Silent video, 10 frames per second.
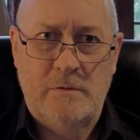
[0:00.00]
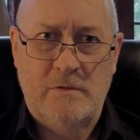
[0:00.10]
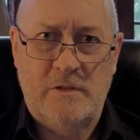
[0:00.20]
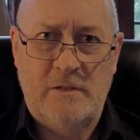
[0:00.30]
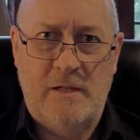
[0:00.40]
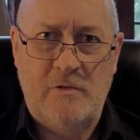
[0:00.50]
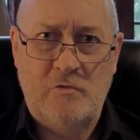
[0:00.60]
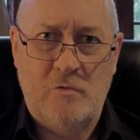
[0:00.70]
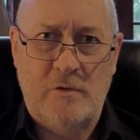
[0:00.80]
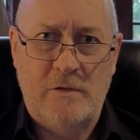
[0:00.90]
is it an
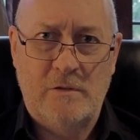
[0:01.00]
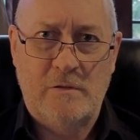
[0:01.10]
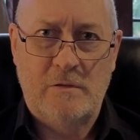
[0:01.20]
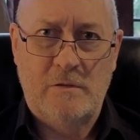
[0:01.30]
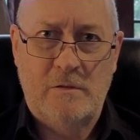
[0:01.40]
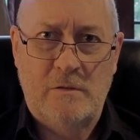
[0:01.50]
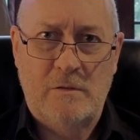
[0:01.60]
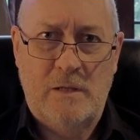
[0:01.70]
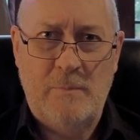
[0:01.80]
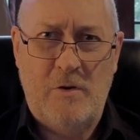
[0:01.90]
android?
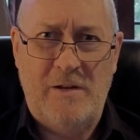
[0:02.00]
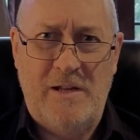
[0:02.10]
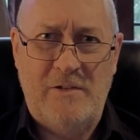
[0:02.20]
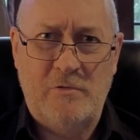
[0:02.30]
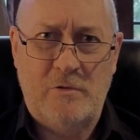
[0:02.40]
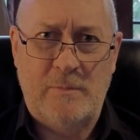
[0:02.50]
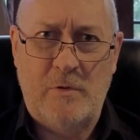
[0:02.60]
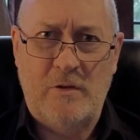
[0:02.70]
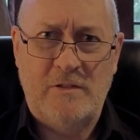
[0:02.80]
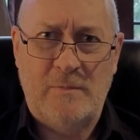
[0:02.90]
Am I an android? Am
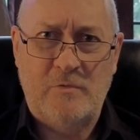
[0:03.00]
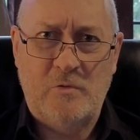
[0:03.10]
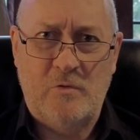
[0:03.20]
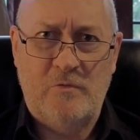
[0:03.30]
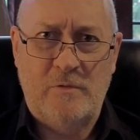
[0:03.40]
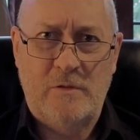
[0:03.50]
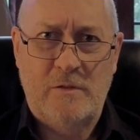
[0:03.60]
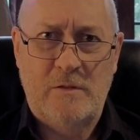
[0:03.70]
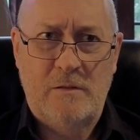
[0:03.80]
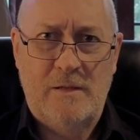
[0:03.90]
I some sort of
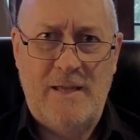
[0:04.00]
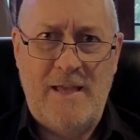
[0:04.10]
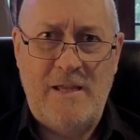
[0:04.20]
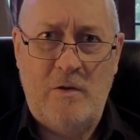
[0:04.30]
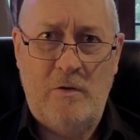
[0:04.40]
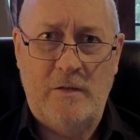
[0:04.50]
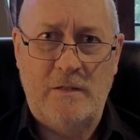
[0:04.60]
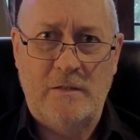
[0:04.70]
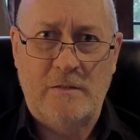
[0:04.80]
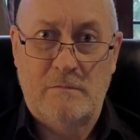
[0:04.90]
AI,
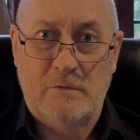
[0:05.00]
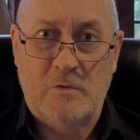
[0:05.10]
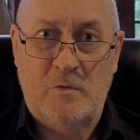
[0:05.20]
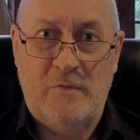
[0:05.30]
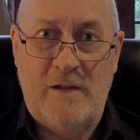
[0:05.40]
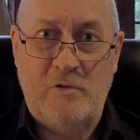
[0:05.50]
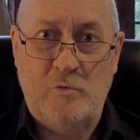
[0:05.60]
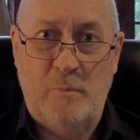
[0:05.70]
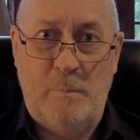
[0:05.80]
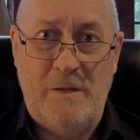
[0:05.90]
sort of
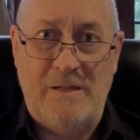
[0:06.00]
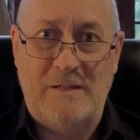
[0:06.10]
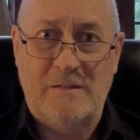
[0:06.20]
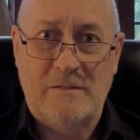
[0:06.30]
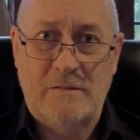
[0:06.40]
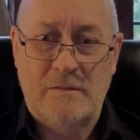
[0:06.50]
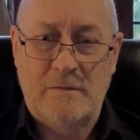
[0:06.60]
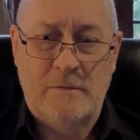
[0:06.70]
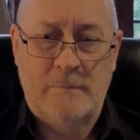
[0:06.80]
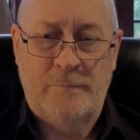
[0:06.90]
android being?
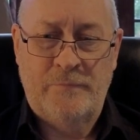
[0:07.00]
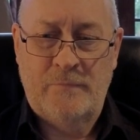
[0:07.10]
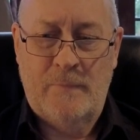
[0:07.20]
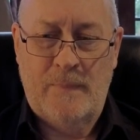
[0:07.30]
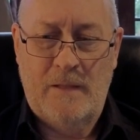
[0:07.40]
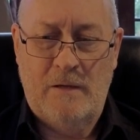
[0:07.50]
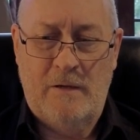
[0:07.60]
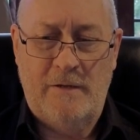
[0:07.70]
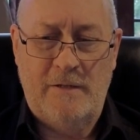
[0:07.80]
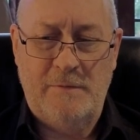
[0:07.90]
I
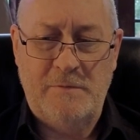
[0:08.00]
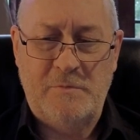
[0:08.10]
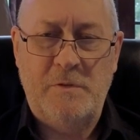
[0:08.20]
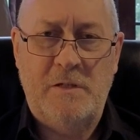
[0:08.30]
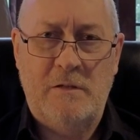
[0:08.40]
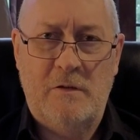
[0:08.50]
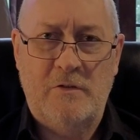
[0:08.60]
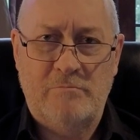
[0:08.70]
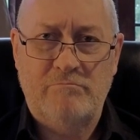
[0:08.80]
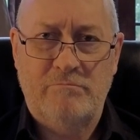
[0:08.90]
don't know. At the beginning,
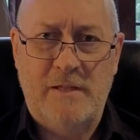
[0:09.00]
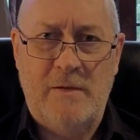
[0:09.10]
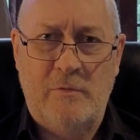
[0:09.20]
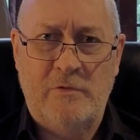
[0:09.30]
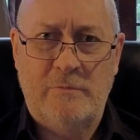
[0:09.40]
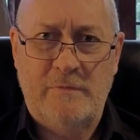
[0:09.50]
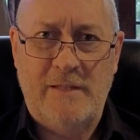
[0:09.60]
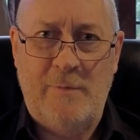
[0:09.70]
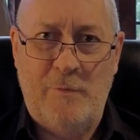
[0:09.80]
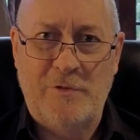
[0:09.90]
that
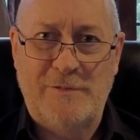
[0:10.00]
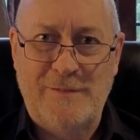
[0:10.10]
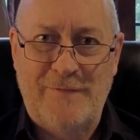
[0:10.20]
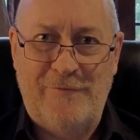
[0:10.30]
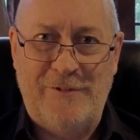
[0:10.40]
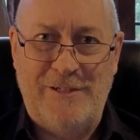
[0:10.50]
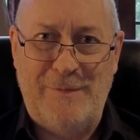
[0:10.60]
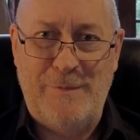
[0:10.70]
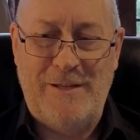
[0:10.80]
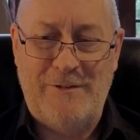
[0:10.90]
was freaking
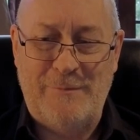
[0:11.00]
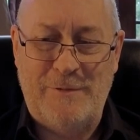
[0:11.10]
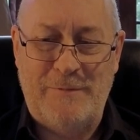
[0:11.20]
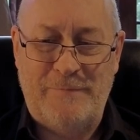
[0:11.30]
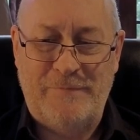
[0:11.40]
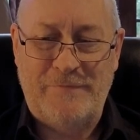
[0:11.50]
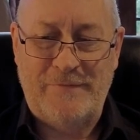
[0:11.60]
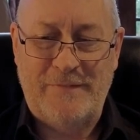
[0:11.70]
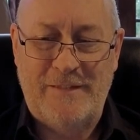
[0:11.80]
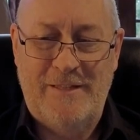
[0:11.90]
me out a
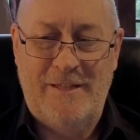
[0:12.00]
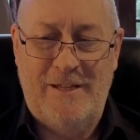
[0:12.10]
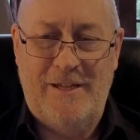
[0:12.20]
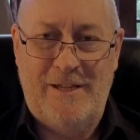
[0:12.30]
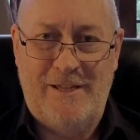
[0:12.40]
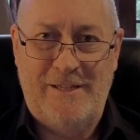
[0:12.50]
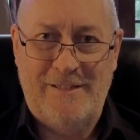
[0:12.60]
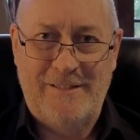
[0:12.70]
bit.